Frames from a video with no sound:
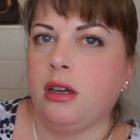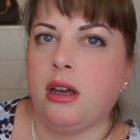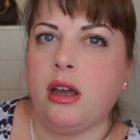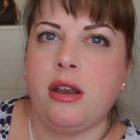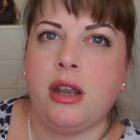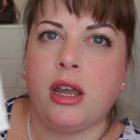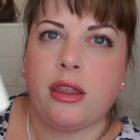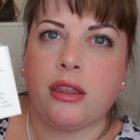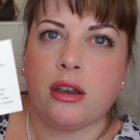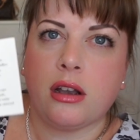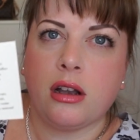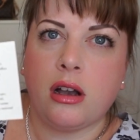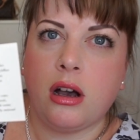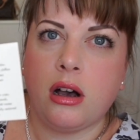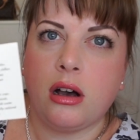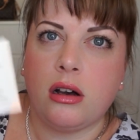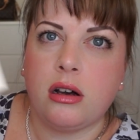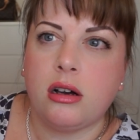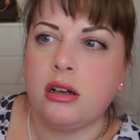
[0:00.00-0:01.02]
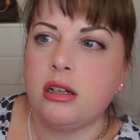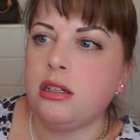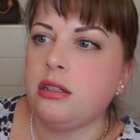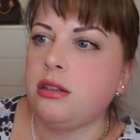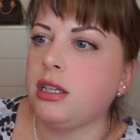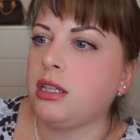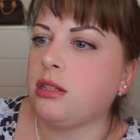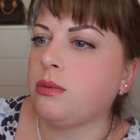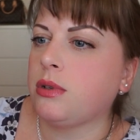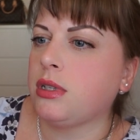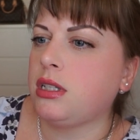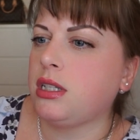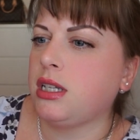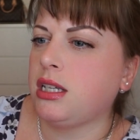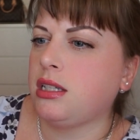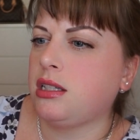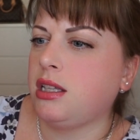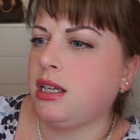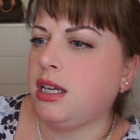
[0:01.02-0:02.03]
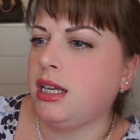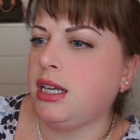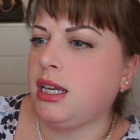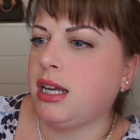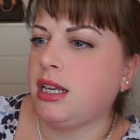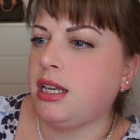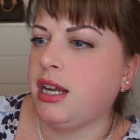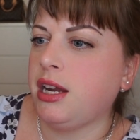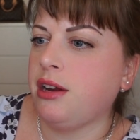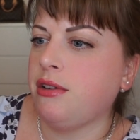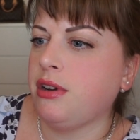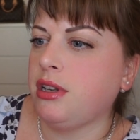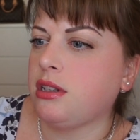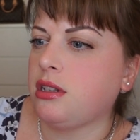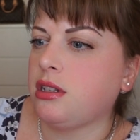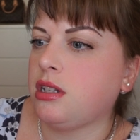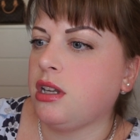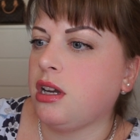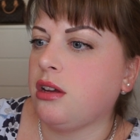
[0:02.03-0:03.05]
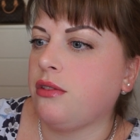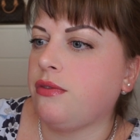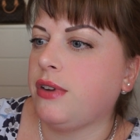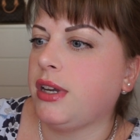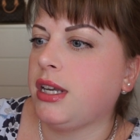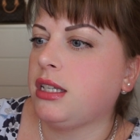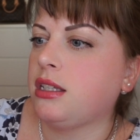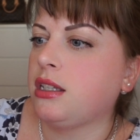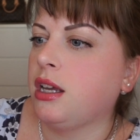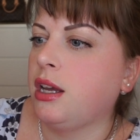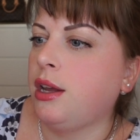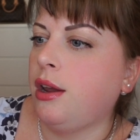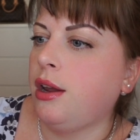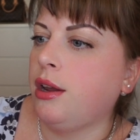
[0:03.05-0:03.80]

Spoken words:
Another card. This one says the adherent surface